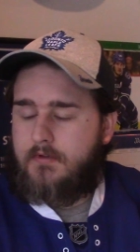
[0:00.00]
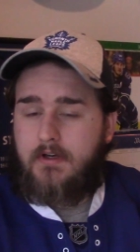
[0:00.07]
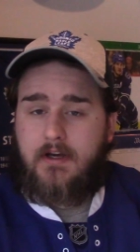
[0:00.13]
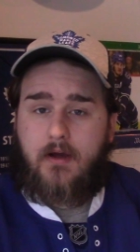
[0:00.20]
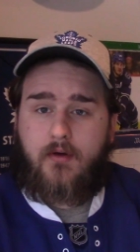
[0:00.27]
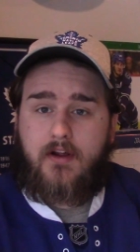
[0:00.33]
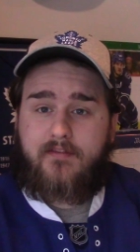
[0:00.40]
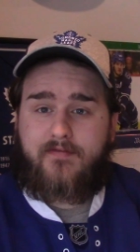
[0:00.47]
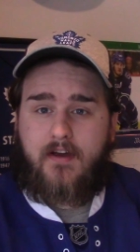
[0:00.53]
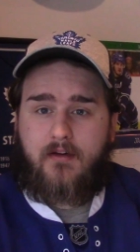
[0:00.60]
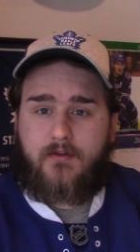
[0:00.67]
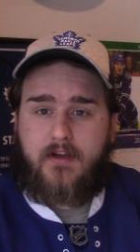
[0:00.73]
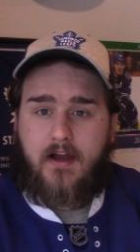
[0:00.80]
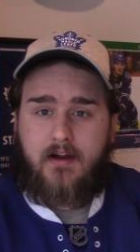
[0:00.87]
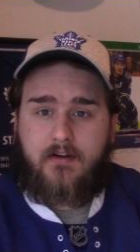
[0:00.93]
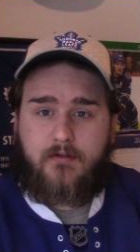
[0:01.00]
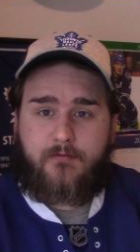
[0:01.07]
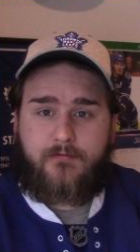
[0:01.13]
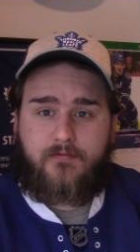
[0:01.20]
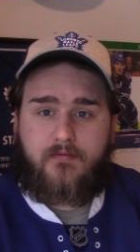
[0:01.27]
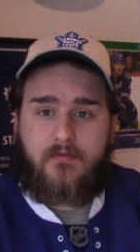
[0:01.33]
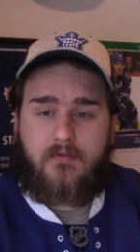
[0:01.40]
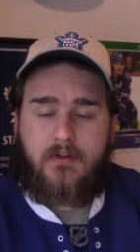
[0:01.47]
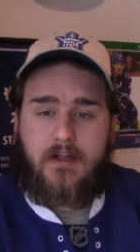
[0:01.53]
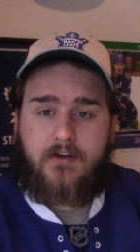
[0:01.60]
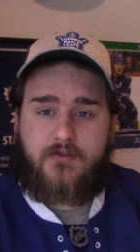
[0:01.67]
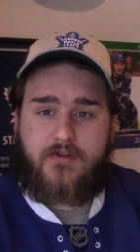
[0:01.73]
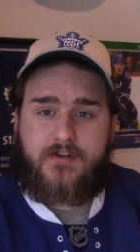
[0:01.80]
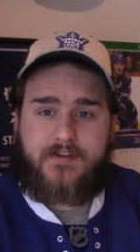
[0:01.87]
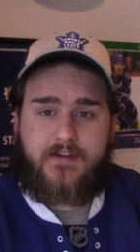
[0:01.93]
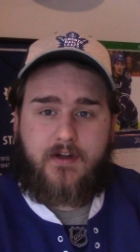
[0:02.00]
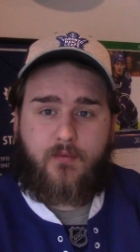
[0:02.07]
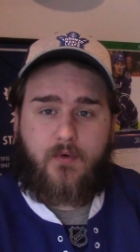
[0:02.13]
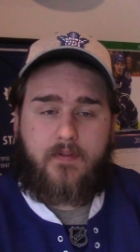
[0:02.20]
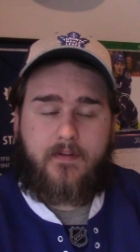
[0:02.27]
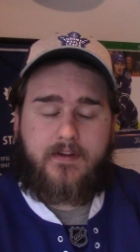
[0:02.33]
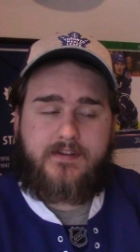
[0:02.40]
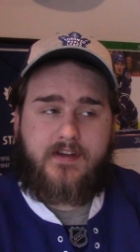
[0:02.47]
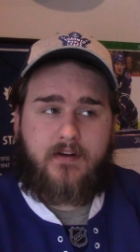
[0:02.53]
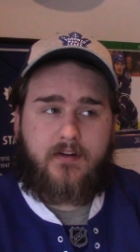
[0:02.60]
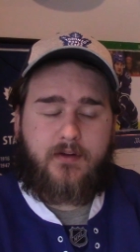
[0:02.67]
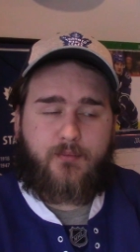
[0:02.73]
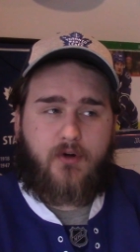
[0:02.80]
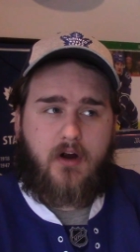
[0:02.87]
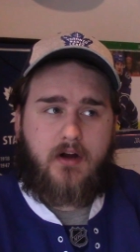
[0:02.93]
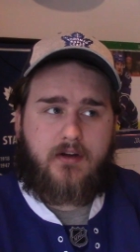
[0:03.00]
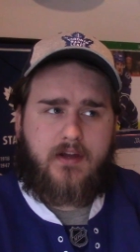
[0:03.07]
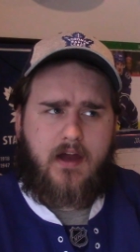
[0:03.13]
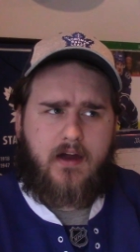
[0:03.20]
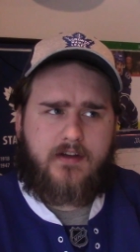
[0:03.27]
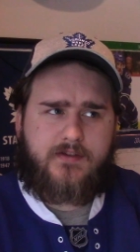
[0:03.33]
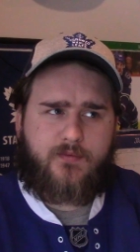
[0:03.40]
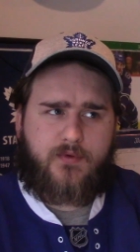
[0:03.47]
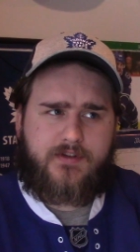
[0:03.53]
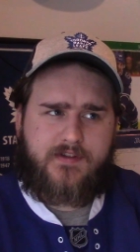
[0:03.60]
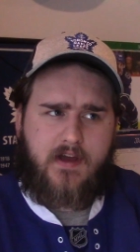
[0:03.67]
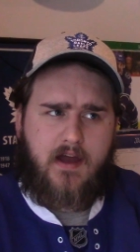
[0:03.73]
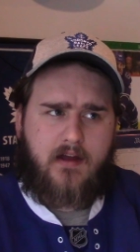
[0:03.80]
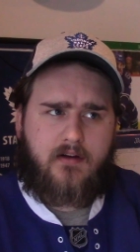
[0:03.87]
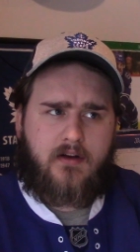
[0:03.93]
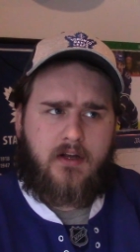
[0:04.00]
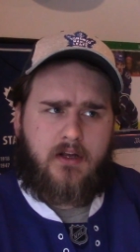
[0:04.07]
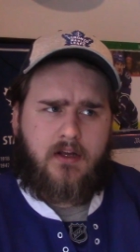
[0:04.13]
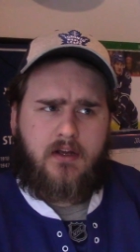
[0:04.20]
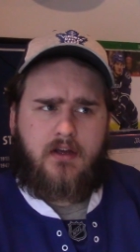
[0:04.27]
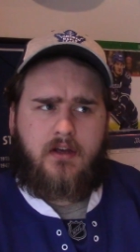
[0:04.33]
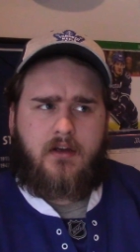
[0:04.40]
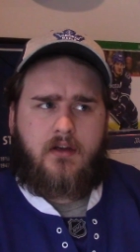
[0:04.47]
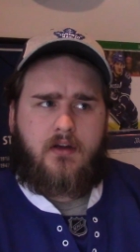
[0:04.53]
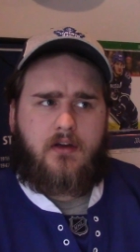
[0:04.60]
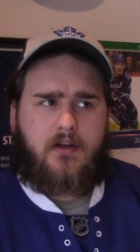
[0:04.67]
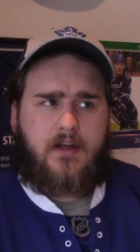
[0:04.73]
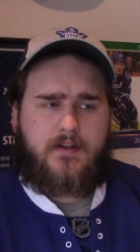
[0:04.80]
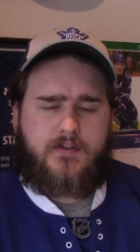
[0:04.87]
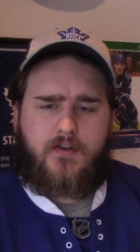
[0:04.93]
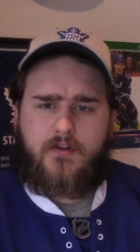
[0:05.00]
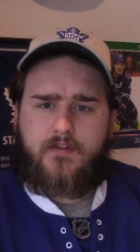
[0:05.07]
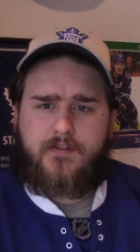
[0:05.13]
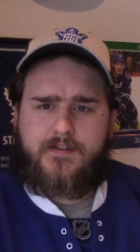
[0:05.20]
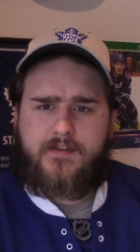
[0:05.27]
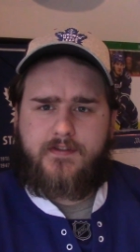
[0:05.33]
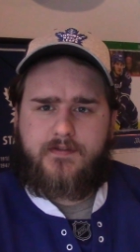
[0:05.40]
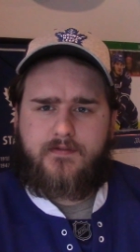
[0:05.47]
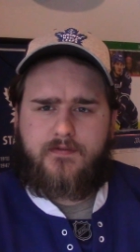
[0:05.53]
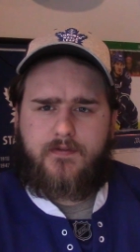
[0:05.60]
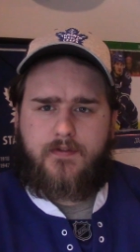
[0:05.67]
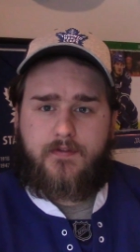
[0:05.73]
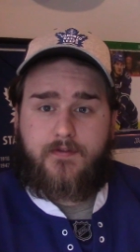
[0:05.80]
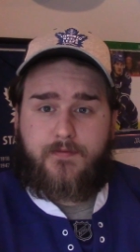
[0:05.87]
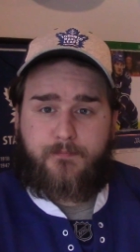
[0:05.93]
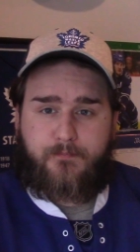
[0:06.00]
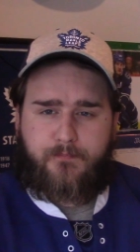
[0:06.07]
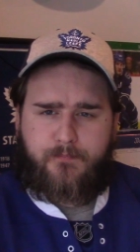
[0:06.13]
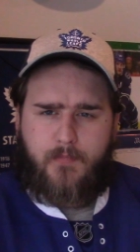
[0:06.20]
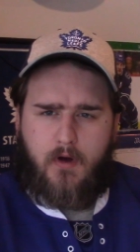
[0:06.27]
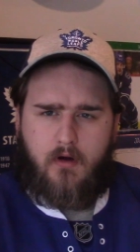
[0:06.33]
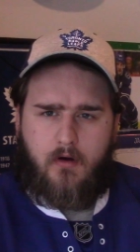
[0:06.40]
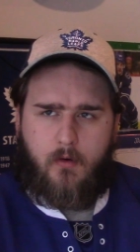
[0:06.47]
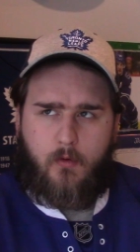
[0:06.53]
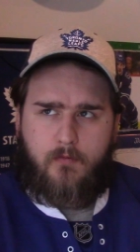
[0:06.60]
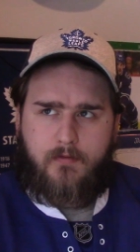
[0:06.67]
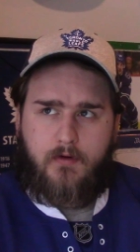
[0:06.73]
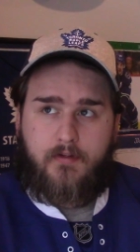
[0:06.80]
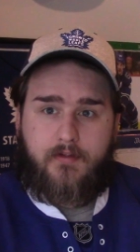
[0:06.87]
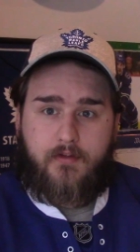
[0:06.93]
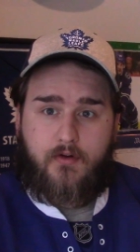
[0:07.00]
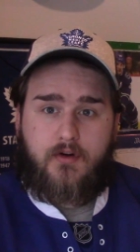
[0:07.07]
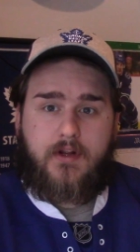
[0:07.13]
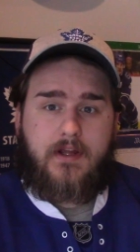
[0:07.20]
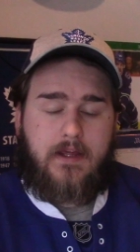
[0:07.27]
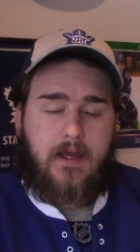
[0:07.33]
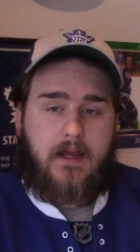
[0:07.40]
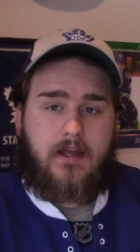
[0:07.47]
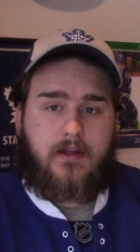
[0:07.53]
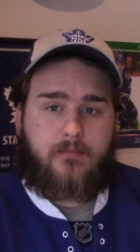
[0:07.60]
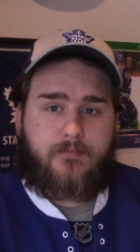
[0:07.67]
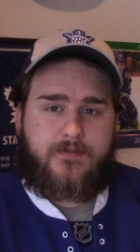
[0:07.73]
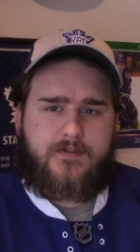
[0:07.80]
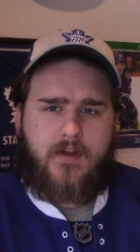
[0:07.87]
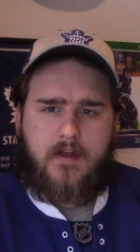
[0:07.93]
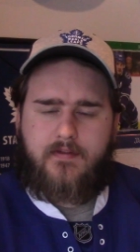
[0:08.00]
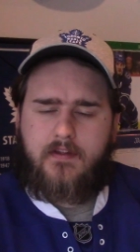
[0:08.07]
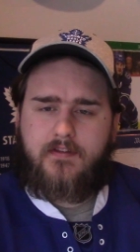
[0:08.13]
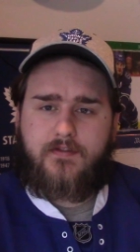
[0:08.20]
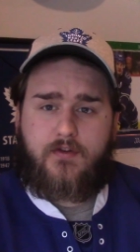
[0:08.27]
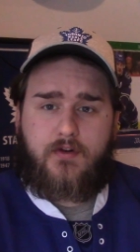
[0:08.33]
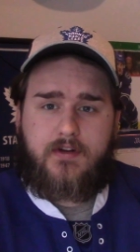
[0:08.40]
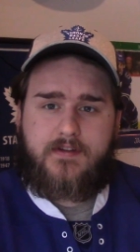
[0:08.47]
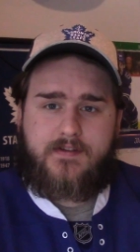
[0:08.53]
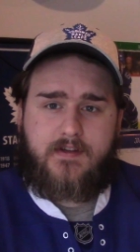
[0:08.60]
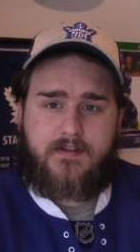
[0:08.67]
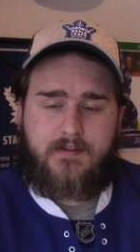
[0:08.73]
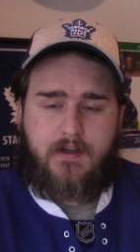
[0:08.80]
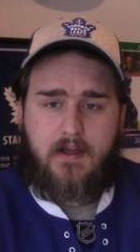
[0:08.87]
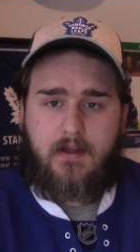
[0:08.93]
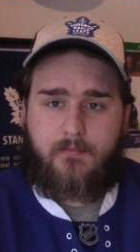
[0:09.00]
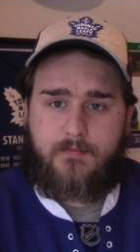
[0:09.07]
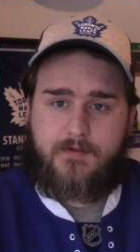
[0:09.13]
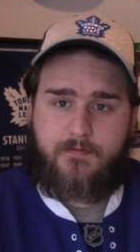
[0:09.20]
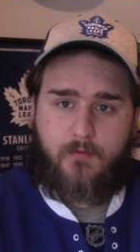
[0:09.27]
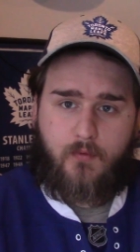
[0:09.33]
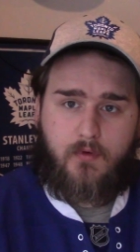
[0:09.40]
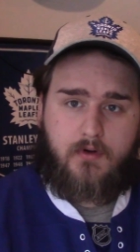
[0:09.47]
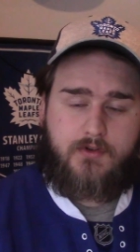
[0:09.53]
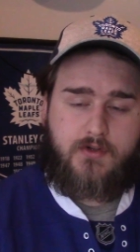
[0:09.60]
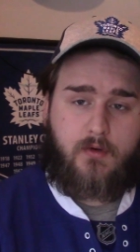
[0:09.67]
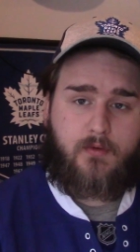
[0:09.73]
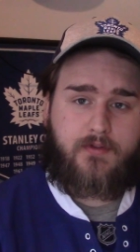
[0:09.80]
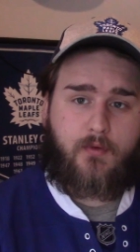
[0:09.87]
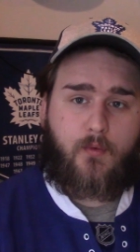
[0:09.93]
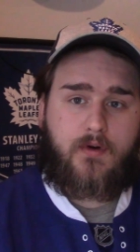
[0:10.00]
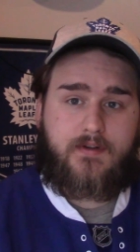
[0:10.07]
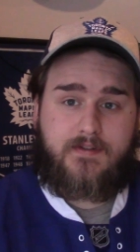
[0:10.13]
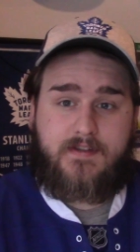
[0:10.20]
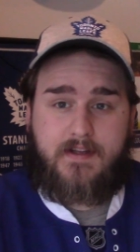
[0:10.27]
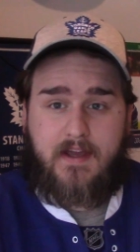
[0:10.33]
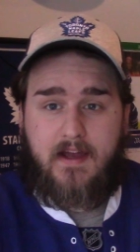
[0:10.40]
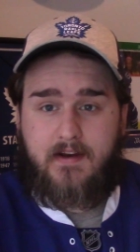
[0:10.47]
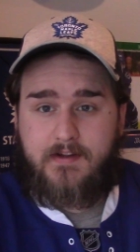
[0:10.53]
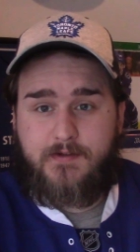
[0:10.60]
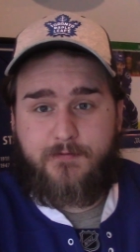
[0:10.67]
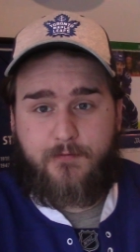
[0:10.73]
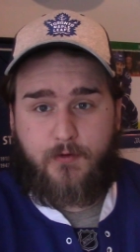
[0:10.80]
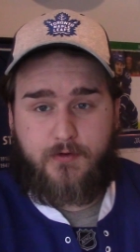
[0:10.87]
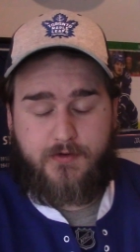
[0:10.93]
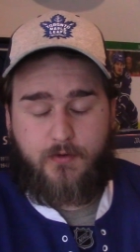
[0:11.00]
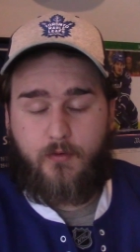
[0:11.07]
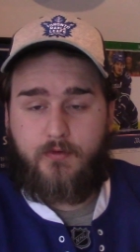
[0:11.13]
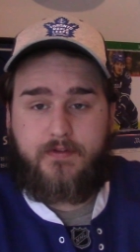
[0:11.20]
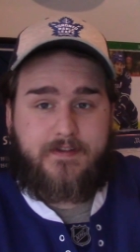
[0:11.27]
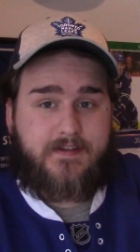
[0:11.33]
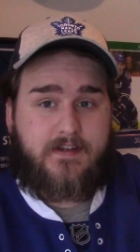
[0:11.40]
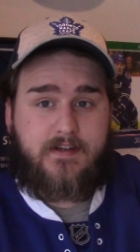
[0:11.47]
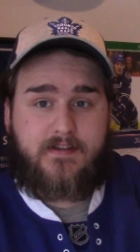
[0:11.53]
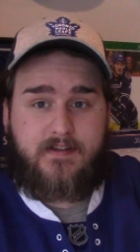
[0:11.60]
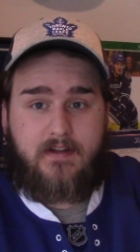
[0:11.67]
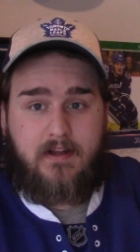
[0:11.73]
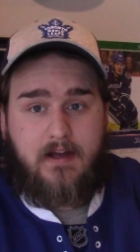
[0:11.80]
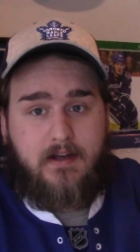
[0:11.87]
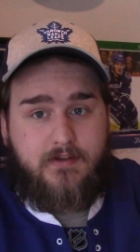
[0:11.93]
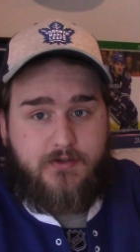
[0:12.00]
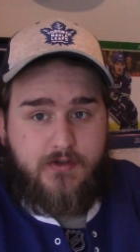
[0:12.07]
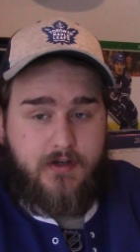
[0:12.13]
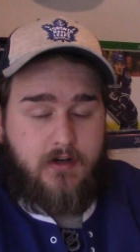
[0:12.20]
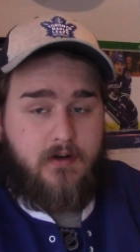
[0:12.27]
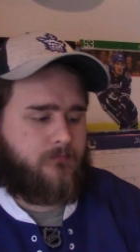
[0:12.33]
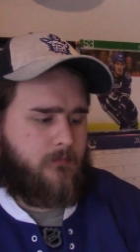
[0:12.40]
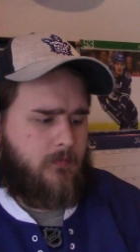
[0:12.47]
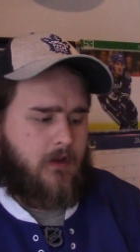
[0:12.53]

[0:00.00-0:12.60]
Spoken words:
Now, what I found kind of interesting when they said on the broadcast was that it took over 30 games, I think 36 games, for Joe Thornton to get his first goal of the season last year.